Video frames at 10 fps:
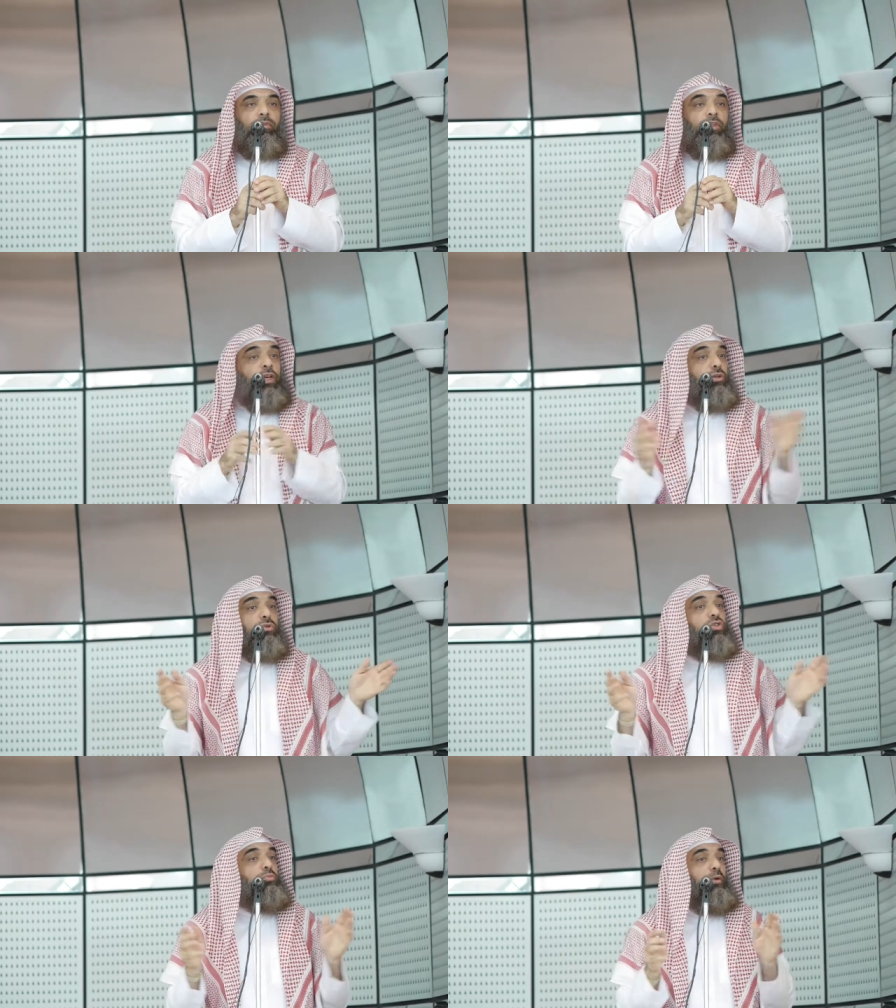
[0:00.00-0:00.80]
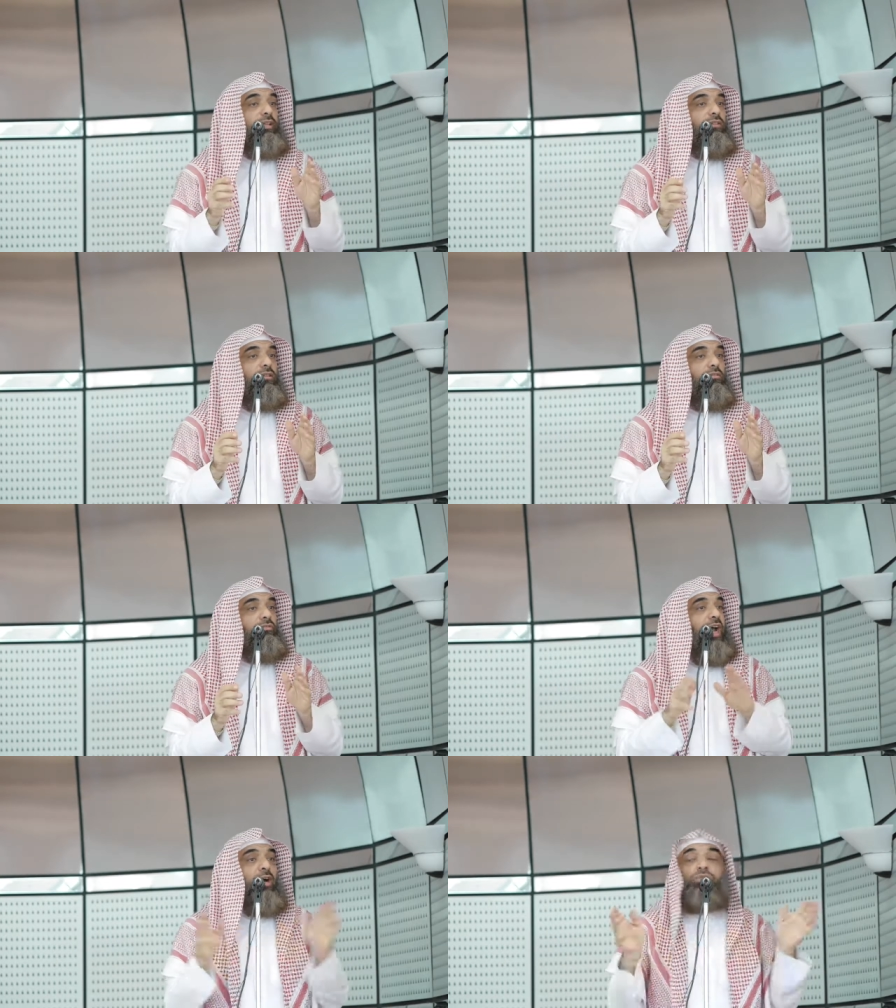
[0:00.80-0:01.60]
The news spread.
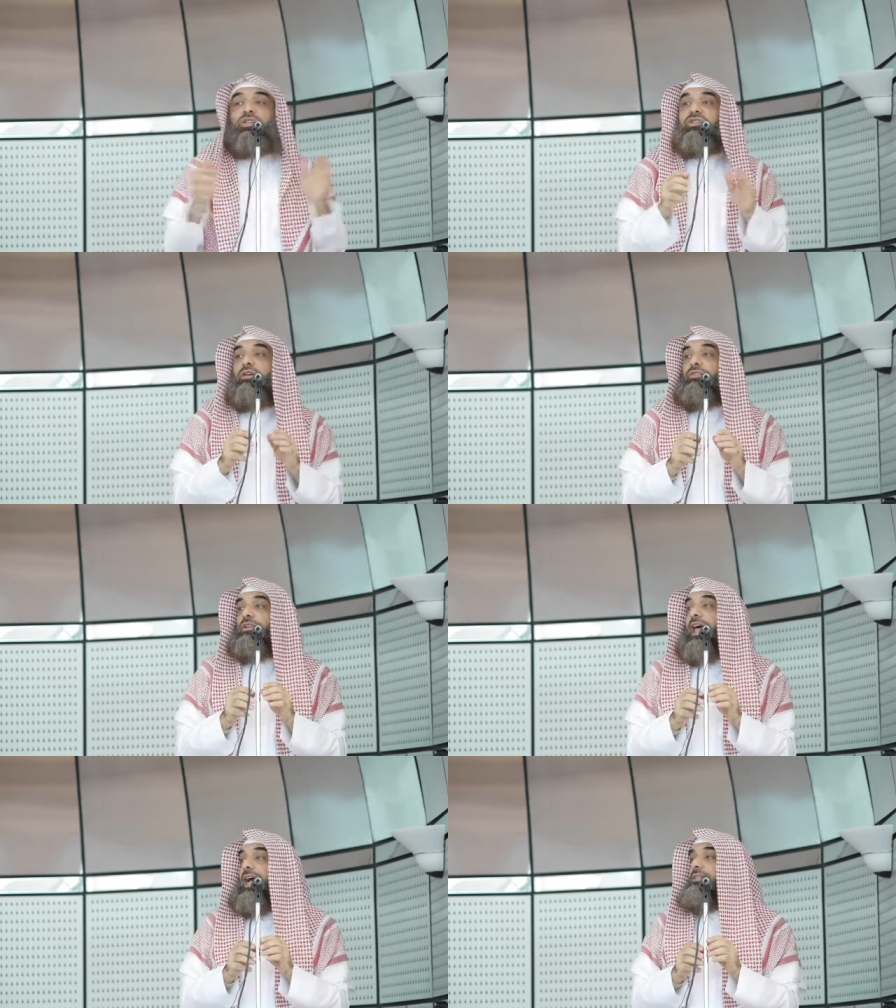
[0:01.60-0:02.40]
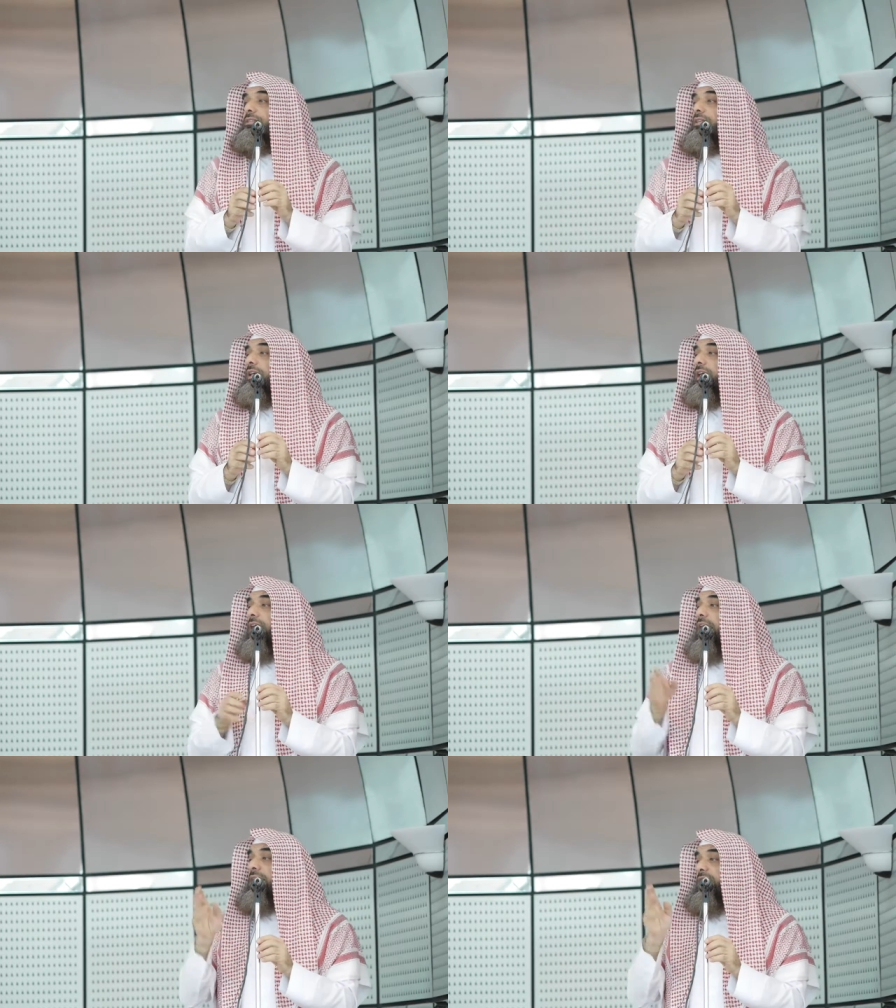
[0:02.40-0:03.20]
Pharaoh discovered that,
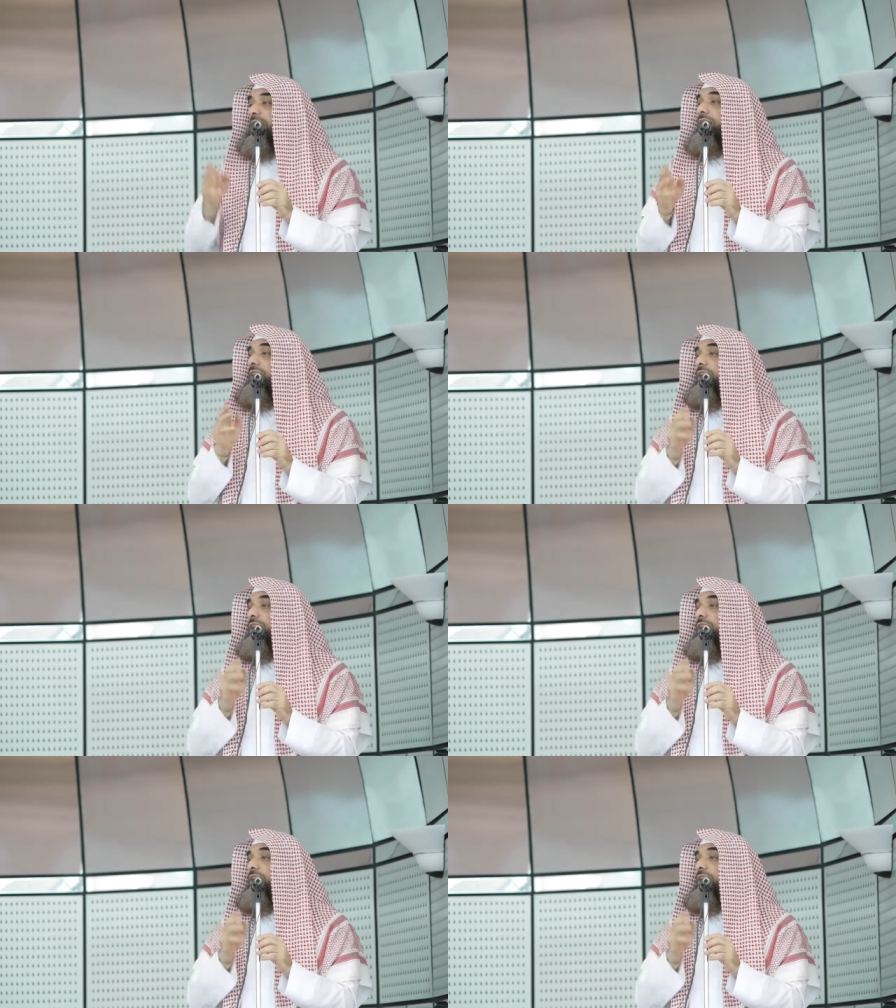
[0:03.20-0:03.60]
and he